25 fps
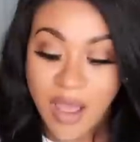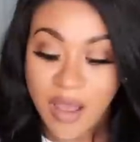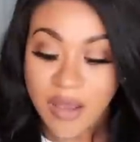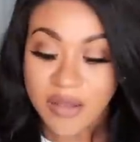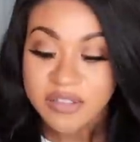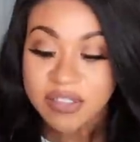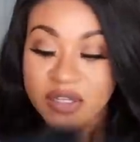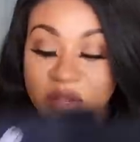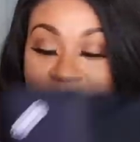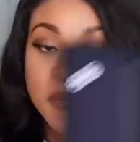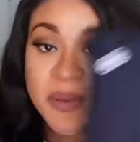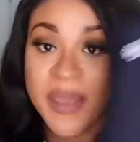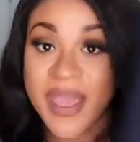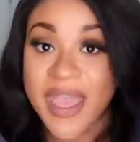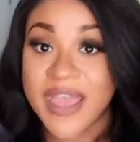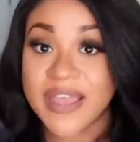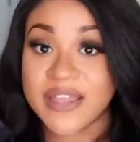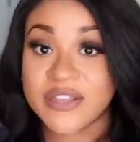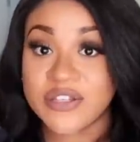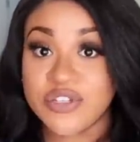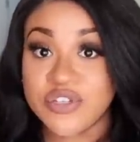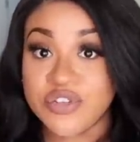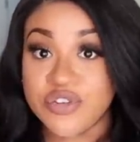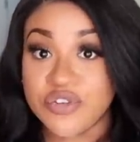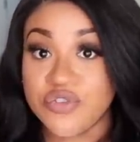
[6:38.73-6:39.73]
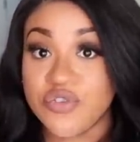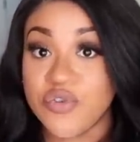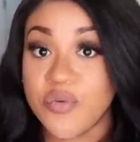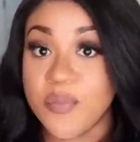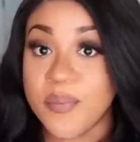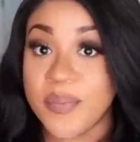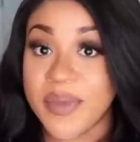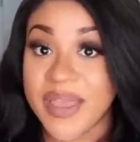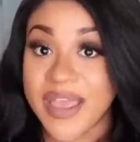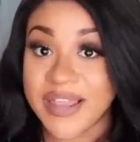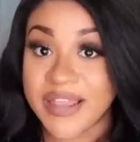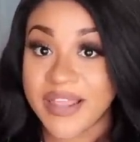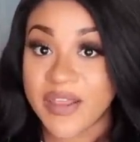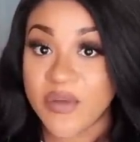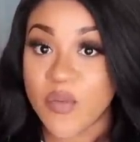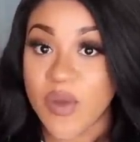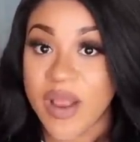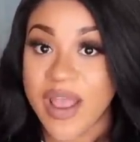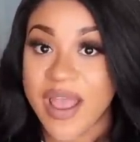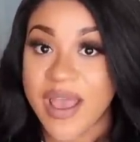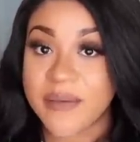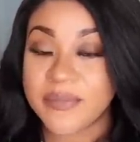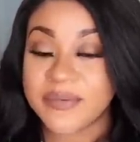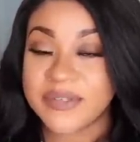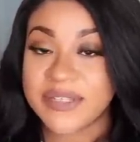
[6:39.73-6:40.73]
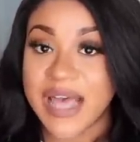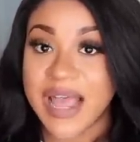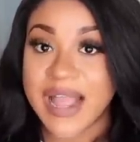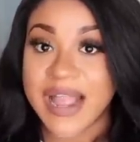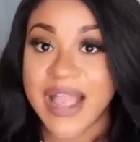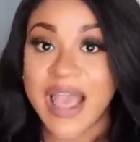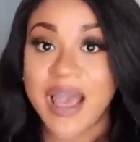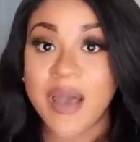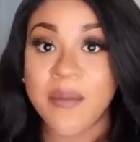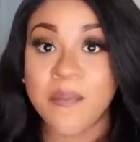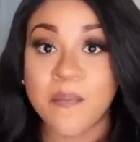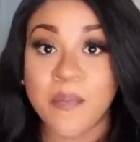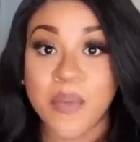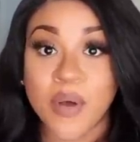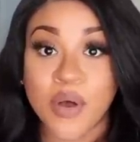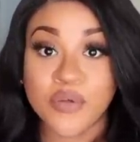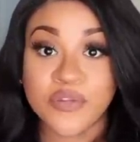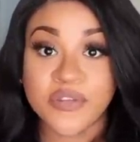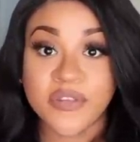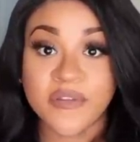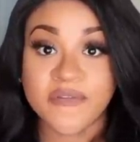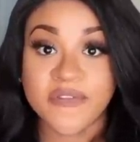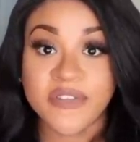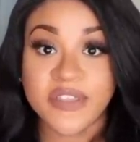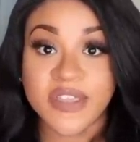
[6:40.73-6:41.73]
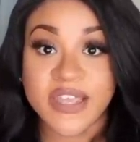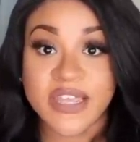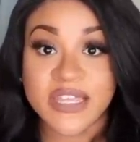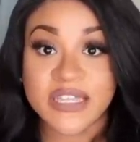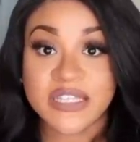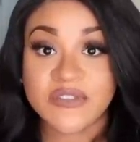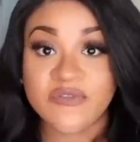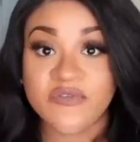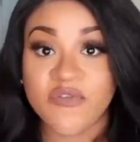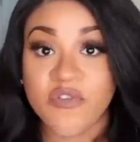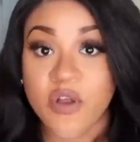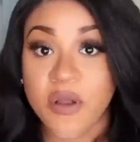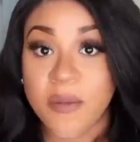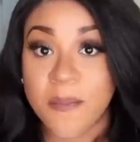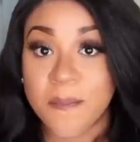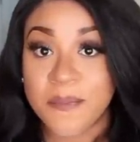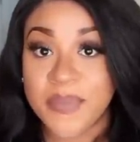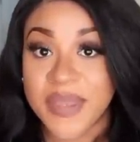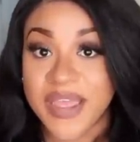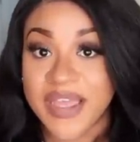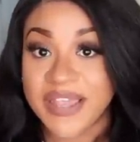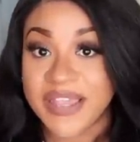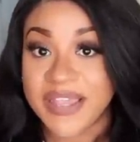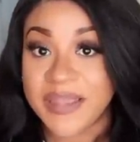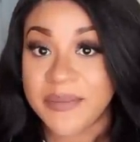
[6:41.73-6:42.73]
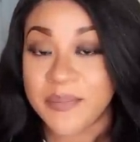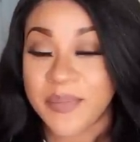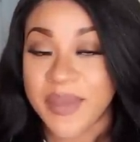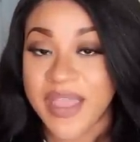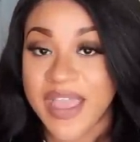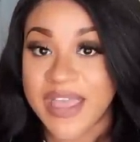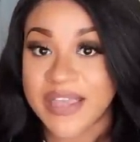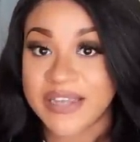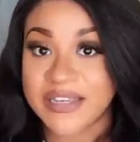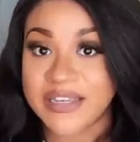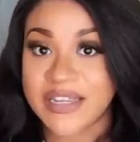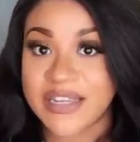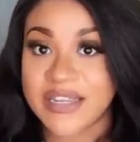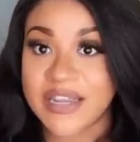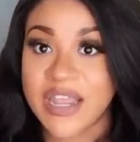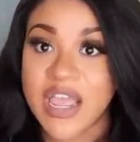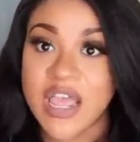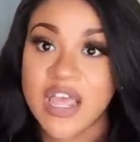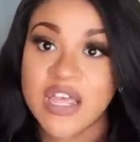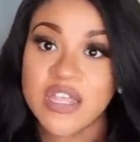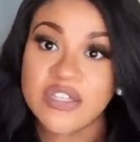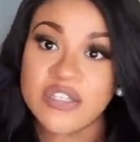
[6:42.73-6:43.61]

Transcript: I also packed two belly wraps. I got both of these from Belly Bandit.